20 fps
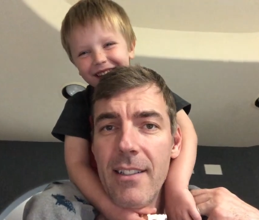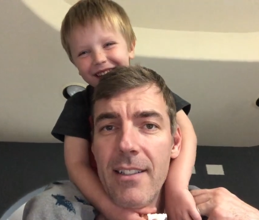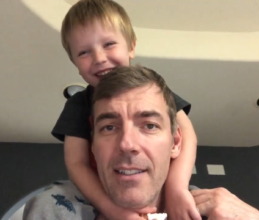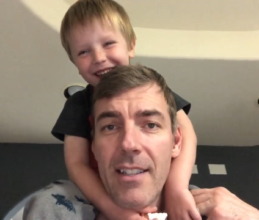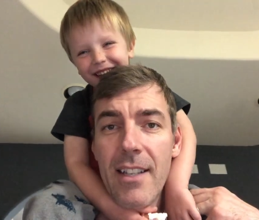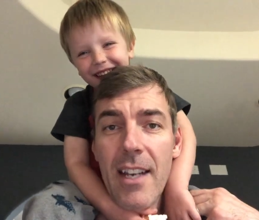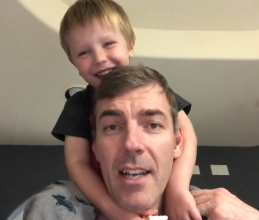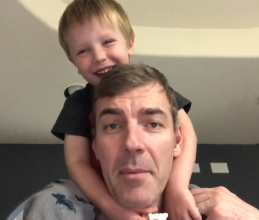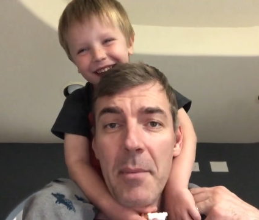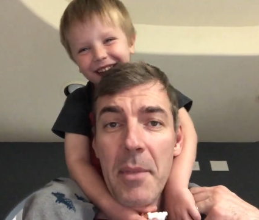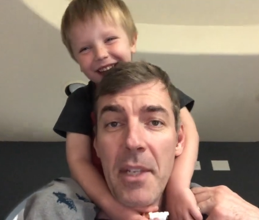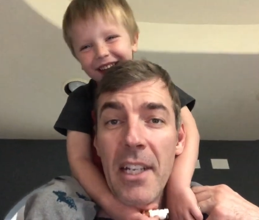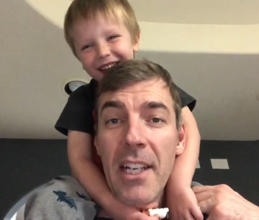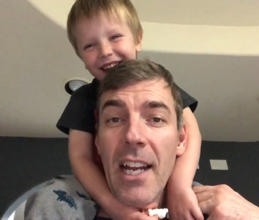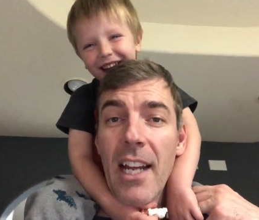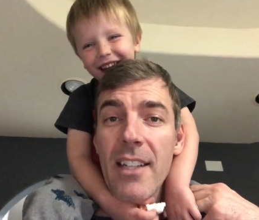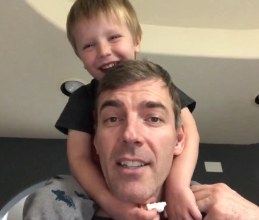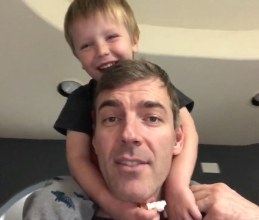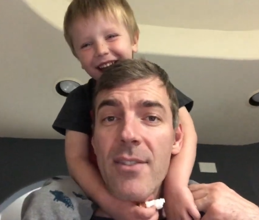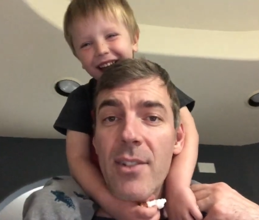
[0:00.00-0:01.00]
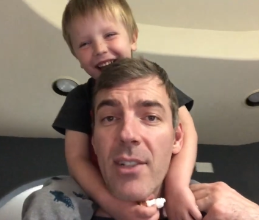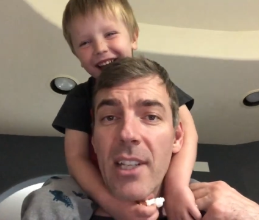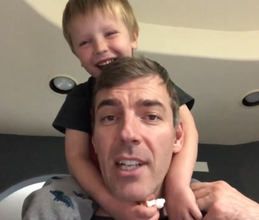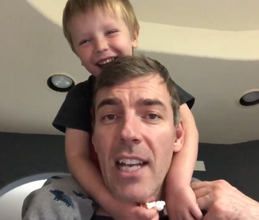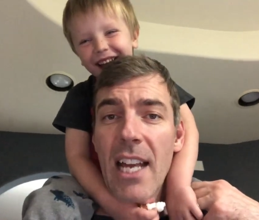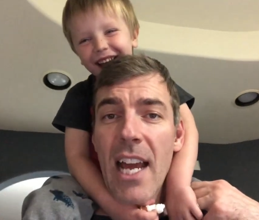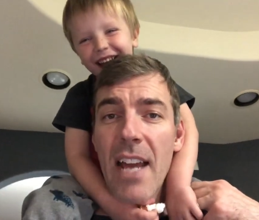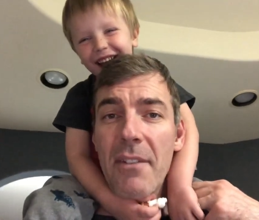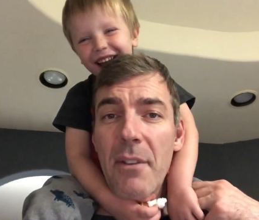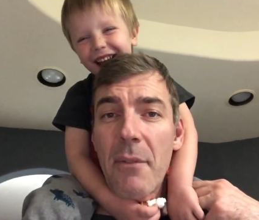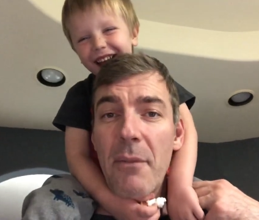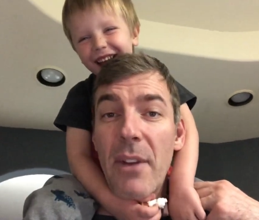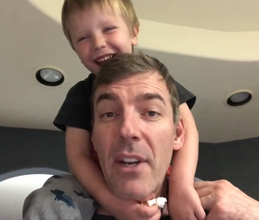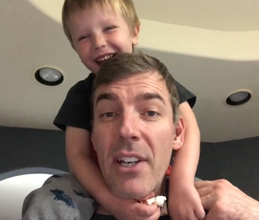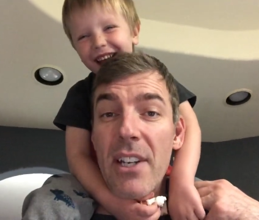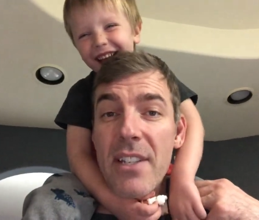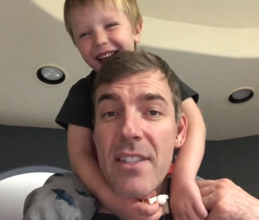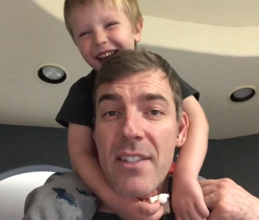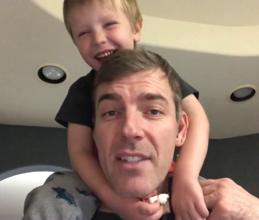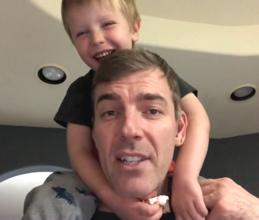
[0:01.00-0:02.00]
Speaker 1: Today, me and Atlas are going to have a
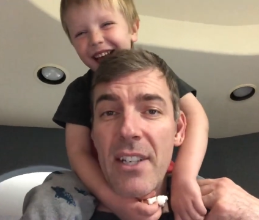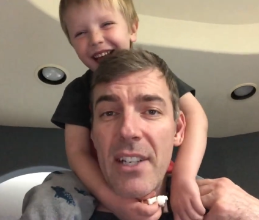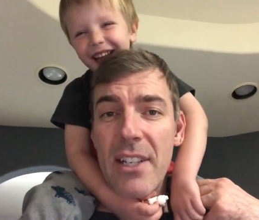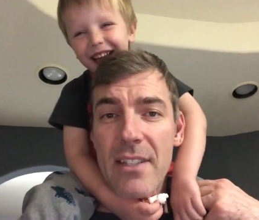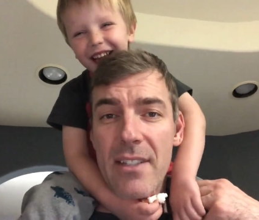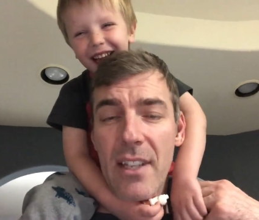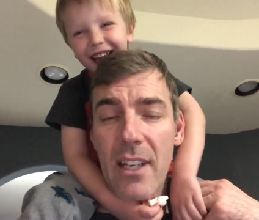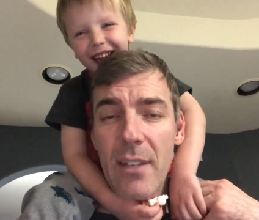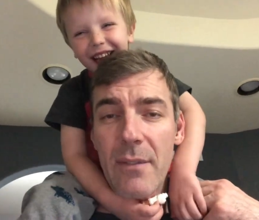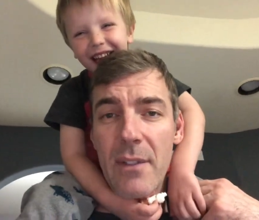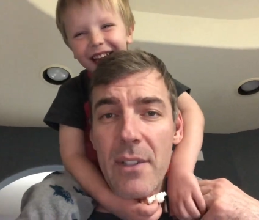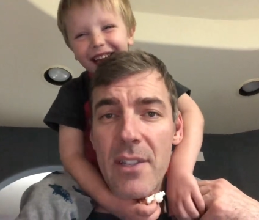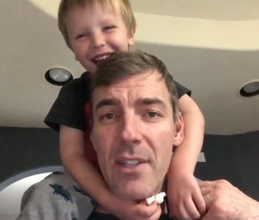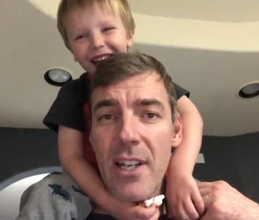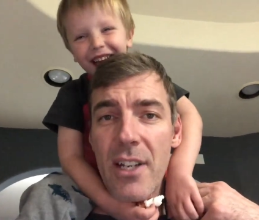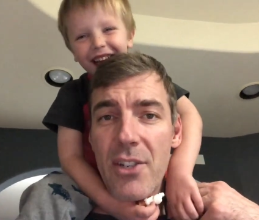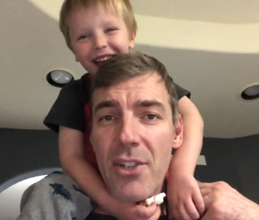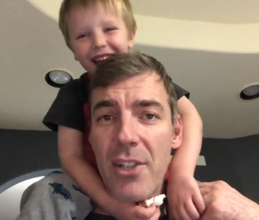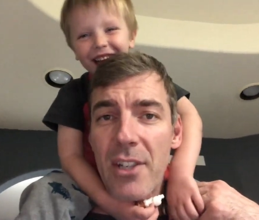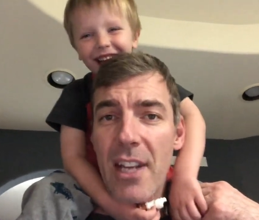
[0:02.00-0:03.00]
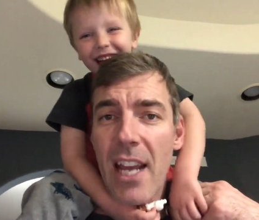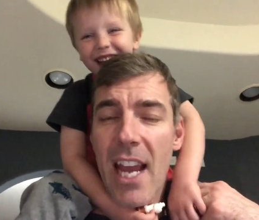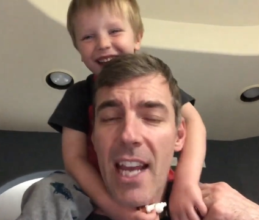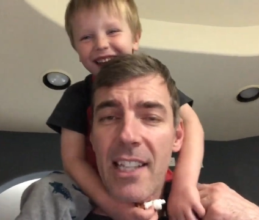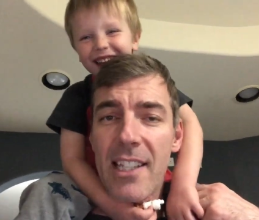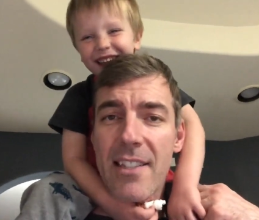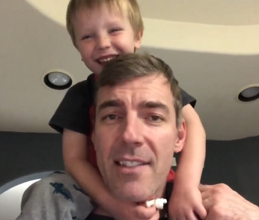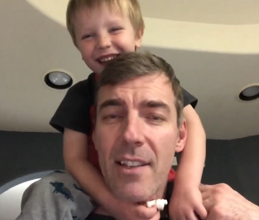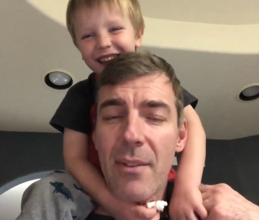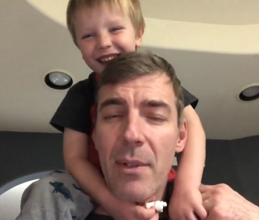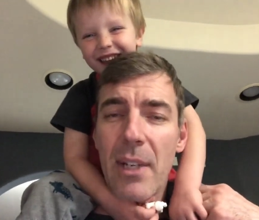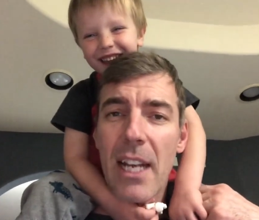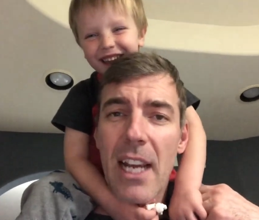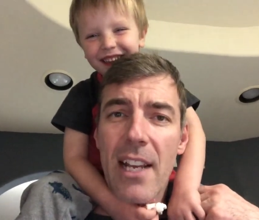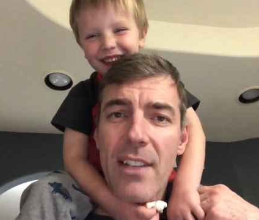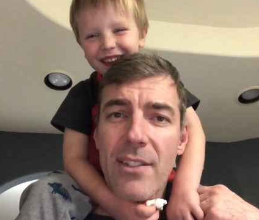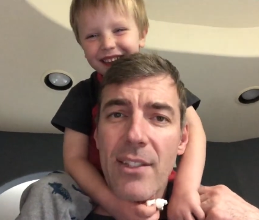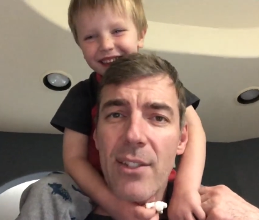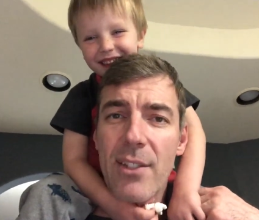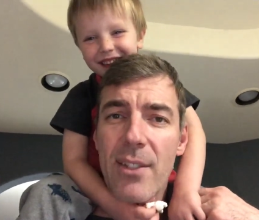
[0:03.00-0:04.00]
very serious conversation. Atlas, I want to
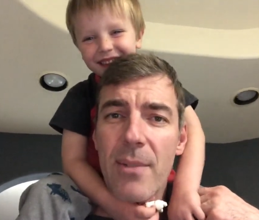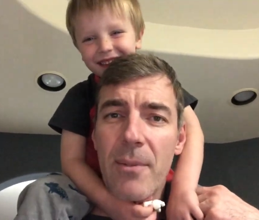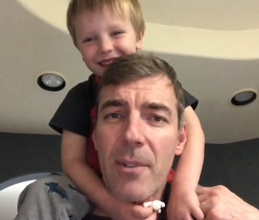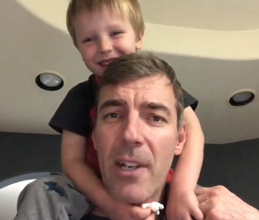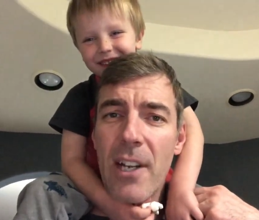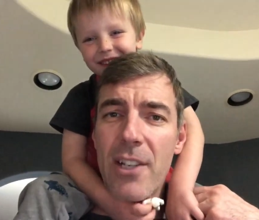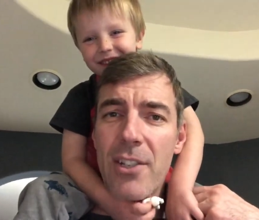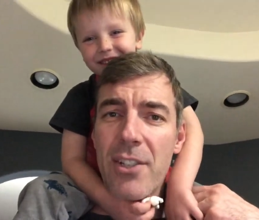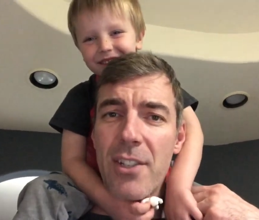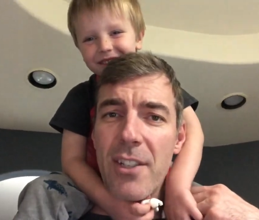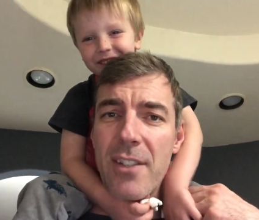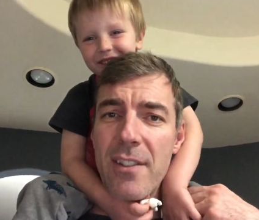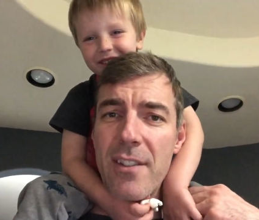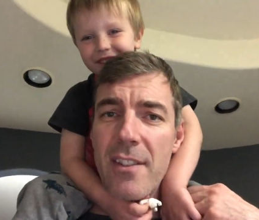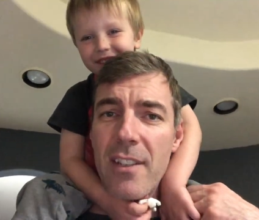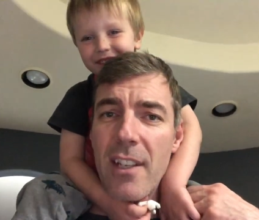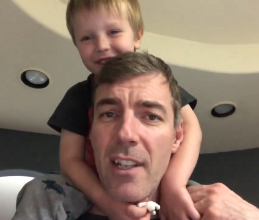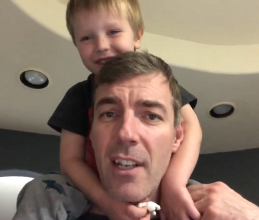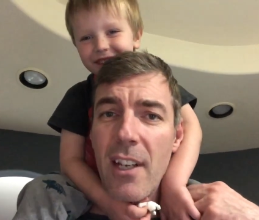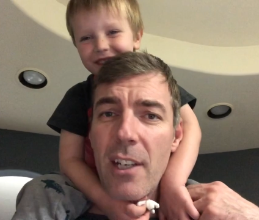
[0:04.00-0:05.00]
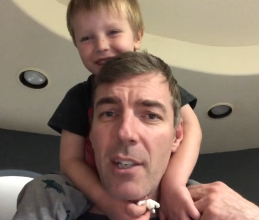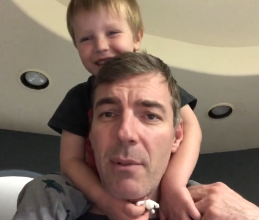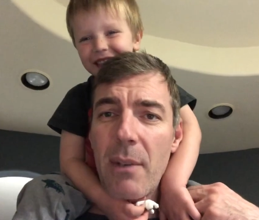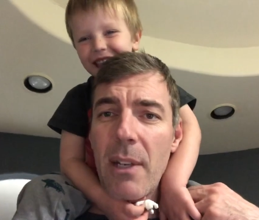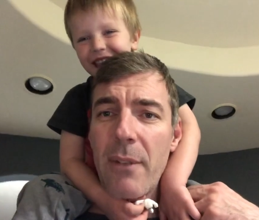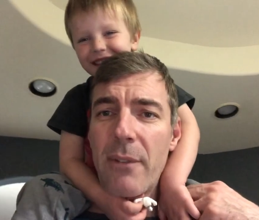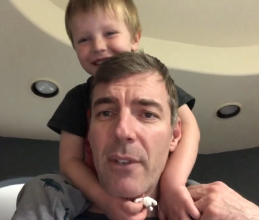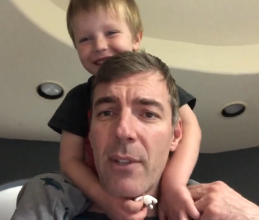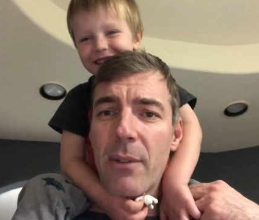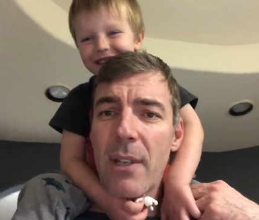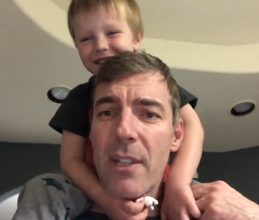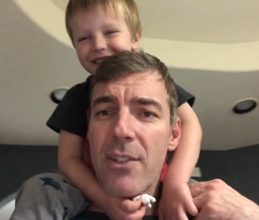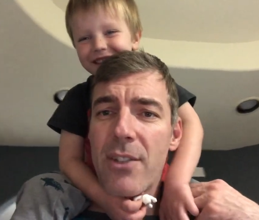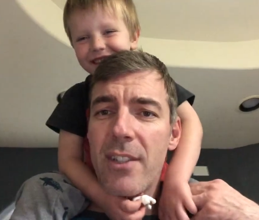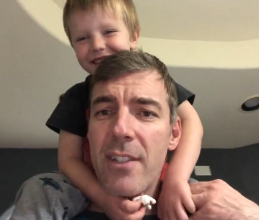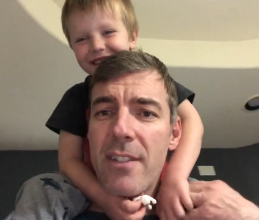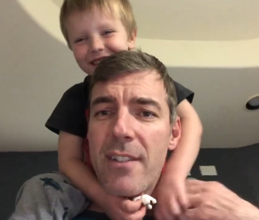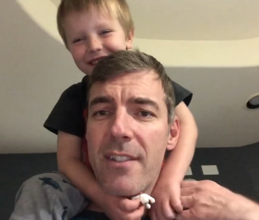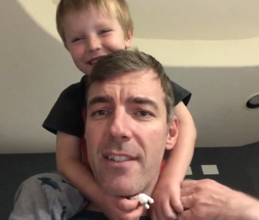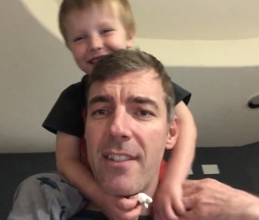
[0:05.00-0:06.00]
ask you some questions. Are you ready for questions?